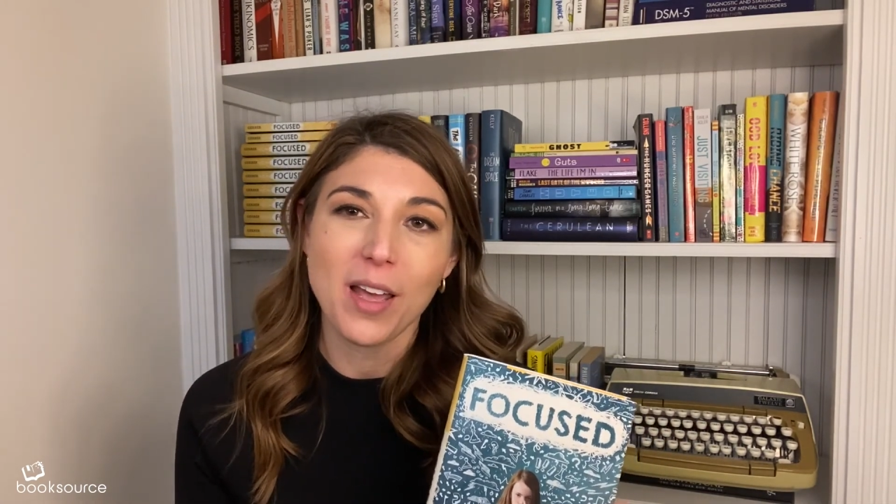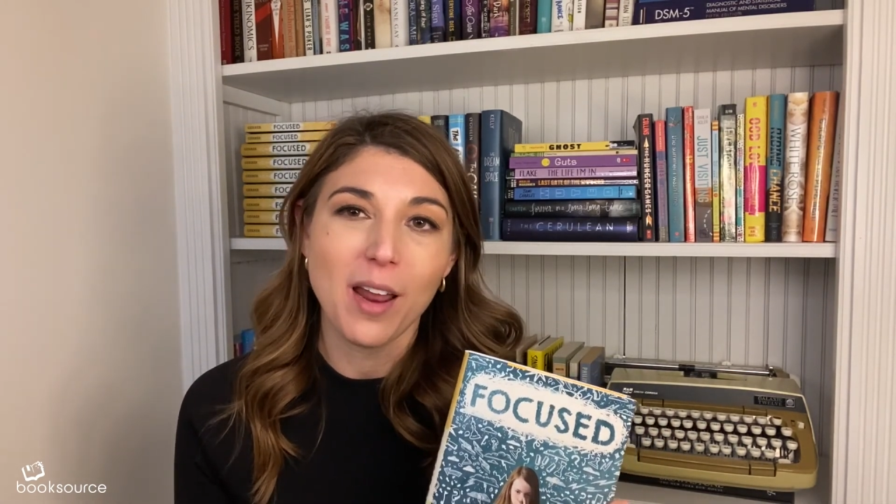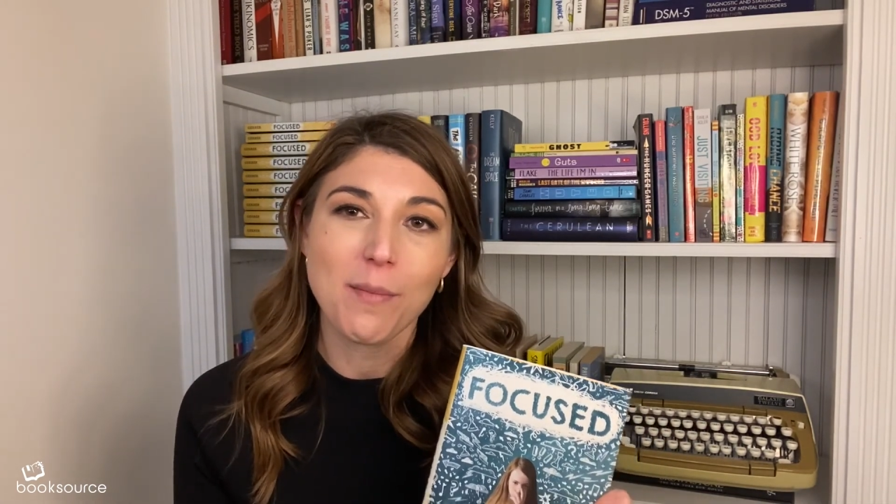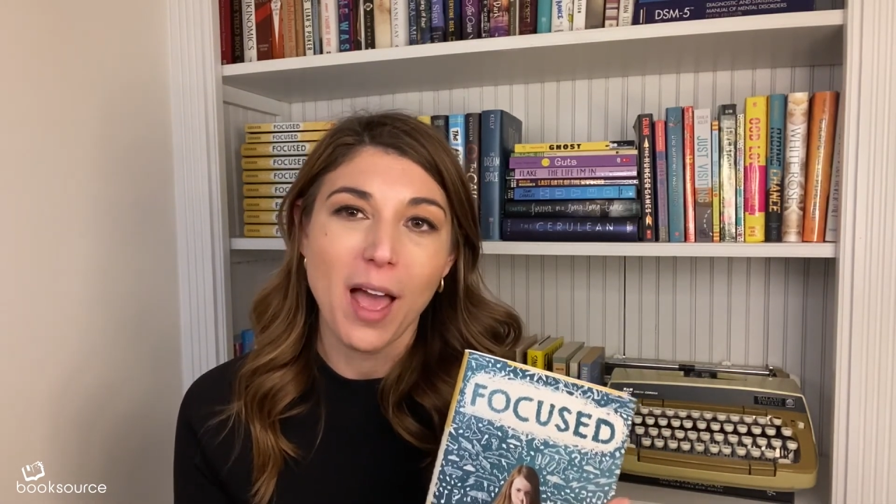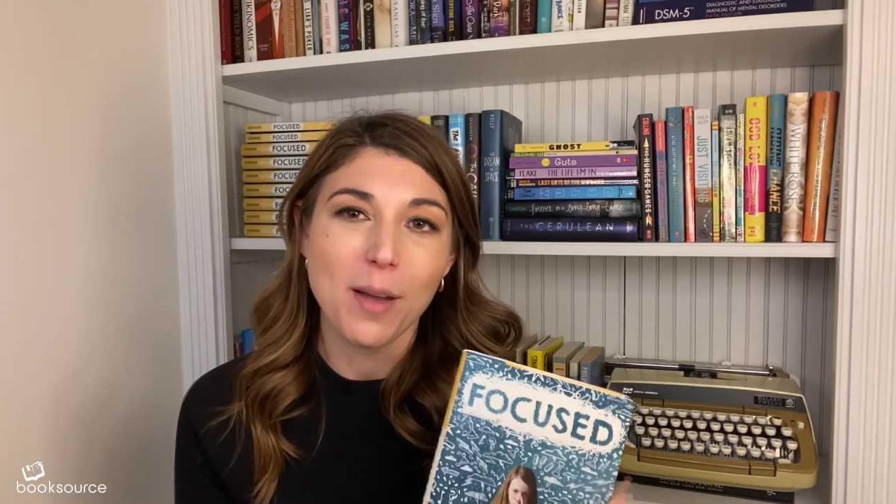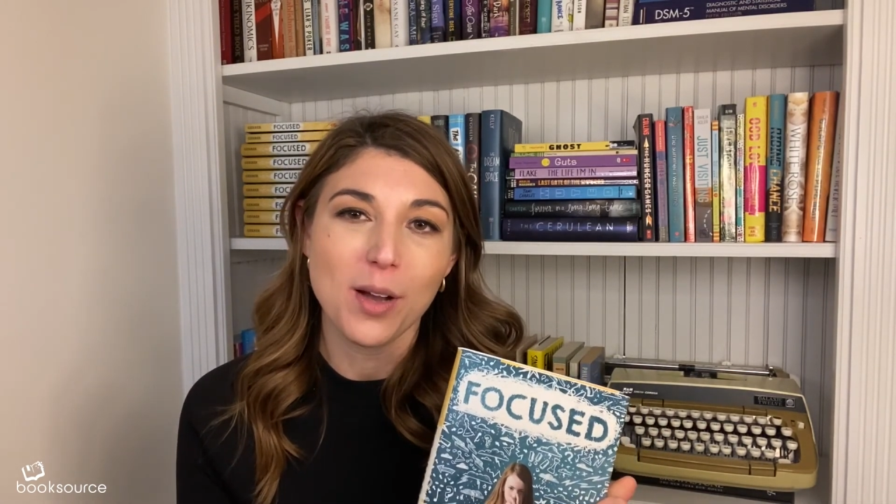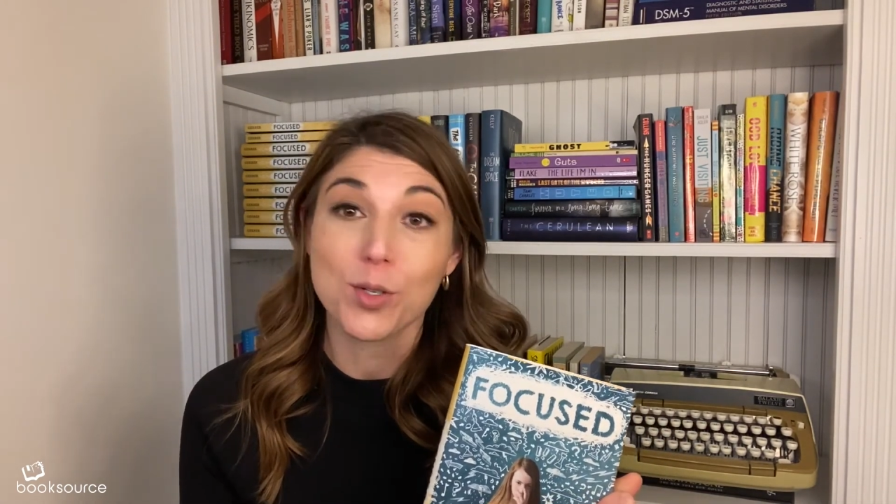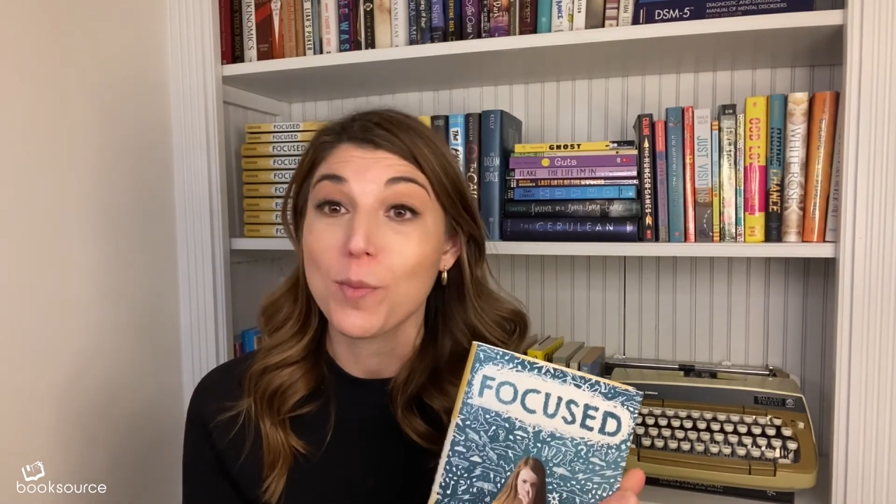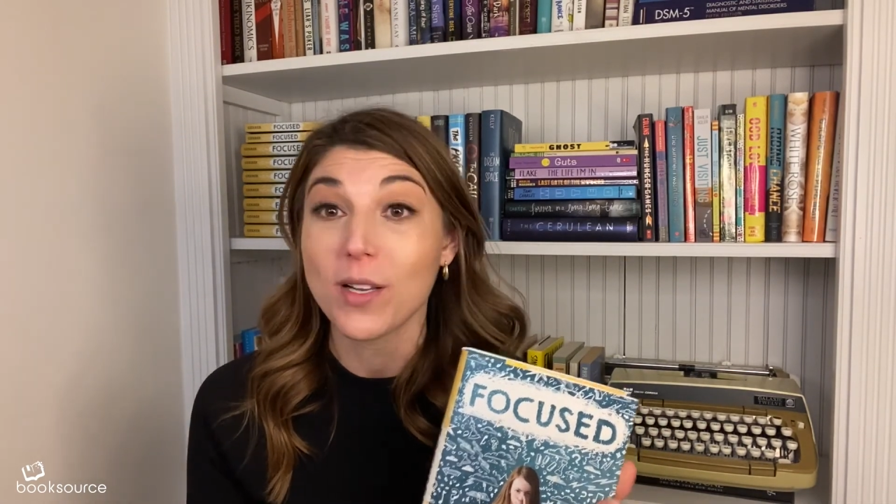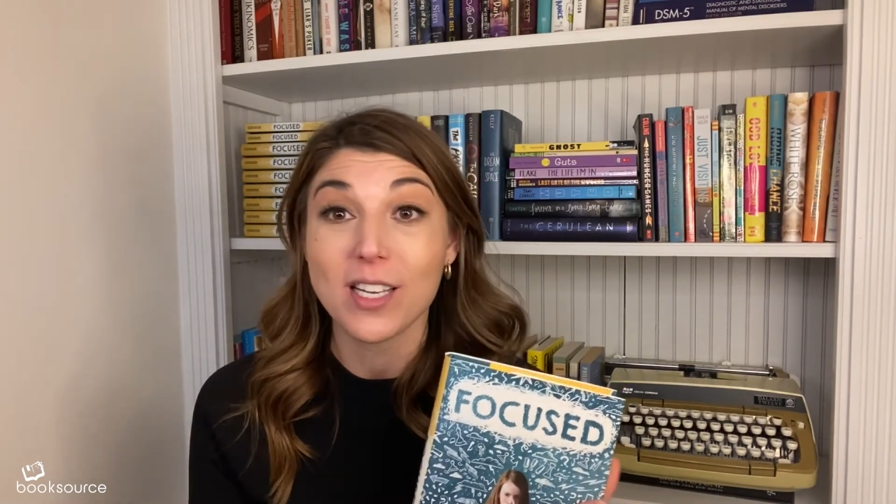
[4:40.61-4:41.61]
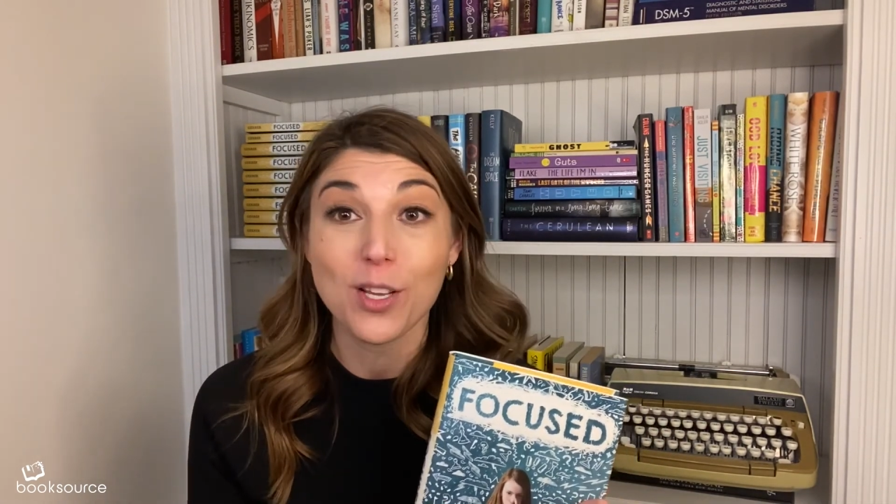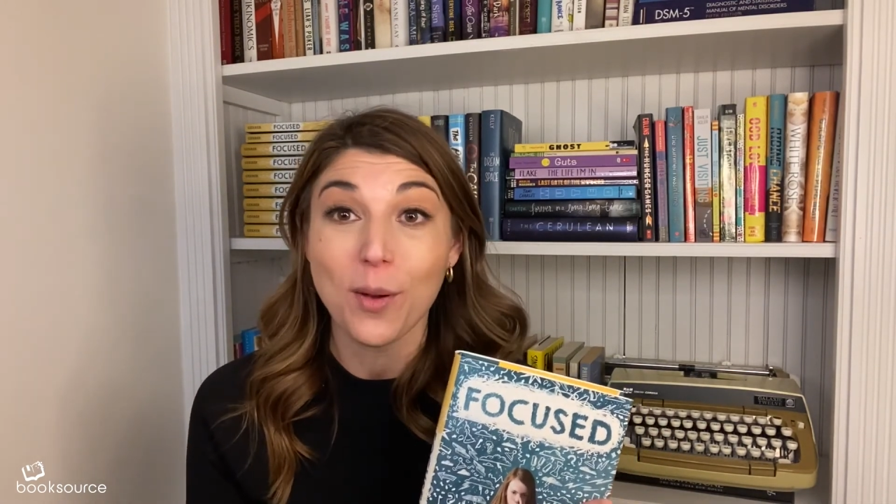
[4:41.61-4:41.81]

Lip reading: and I'm happy to respond to any